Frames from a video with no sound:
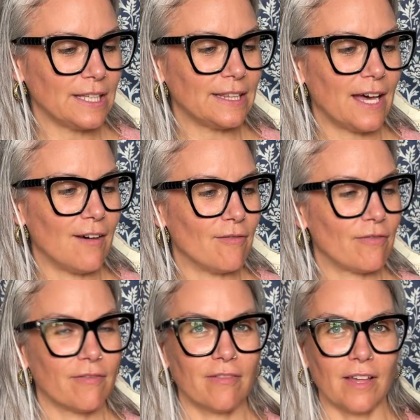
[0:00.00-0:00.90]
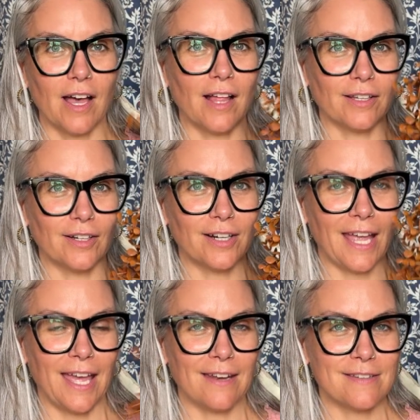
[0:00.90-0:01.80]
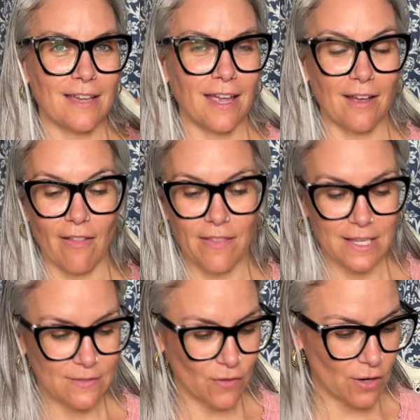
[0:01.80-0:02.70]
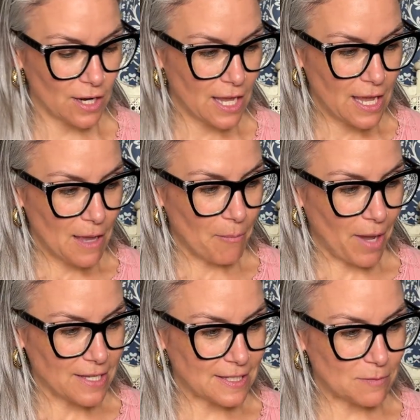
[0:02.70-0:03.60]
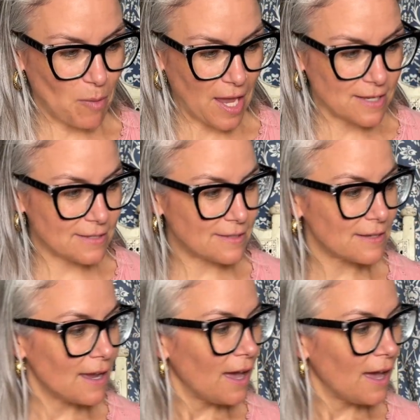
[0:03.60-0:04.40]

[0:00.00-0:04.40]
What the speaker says: love the color, and I got these for my space.